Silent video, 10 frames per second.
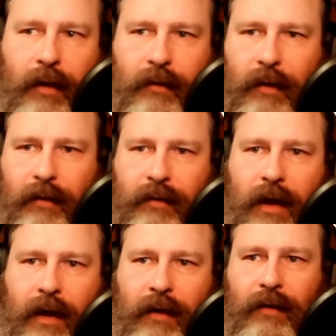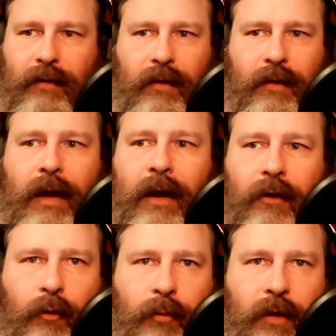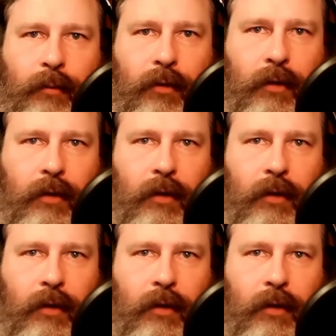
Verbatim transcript: as as scientists and technical people